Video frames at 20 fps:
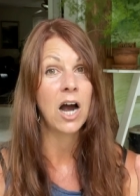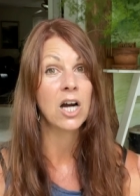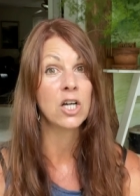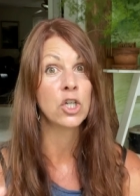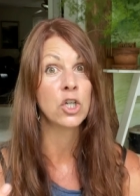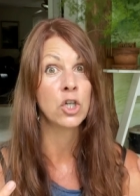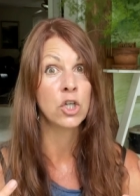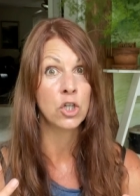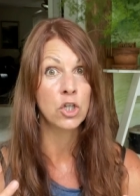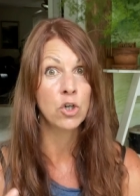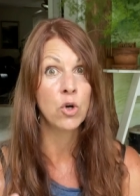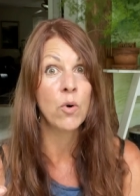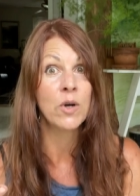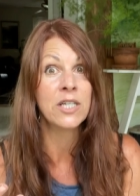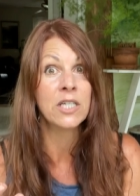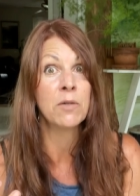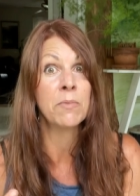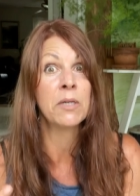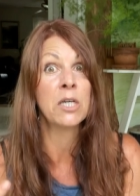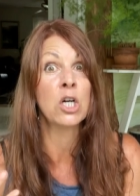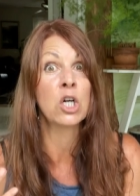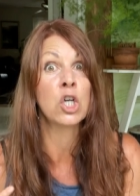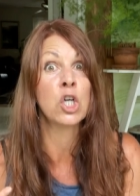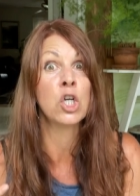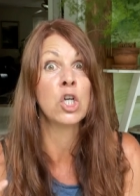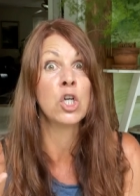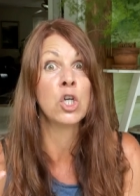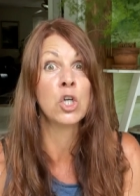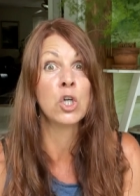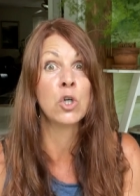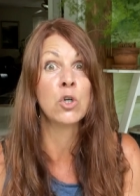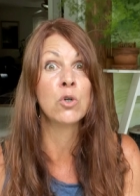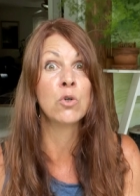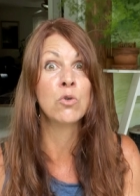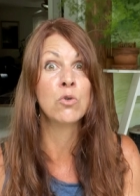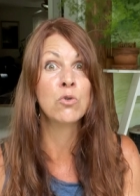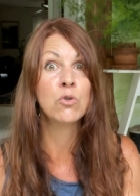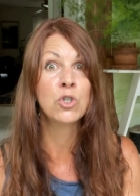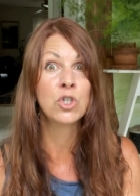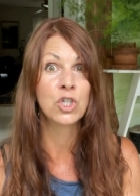a, going to be a
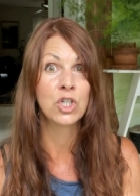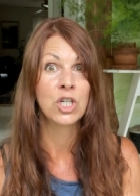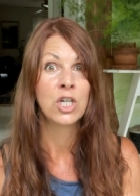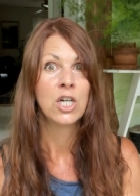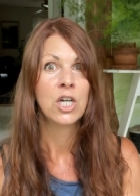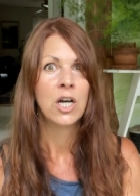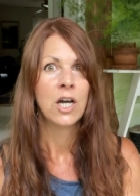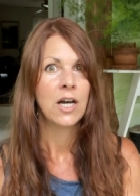huge,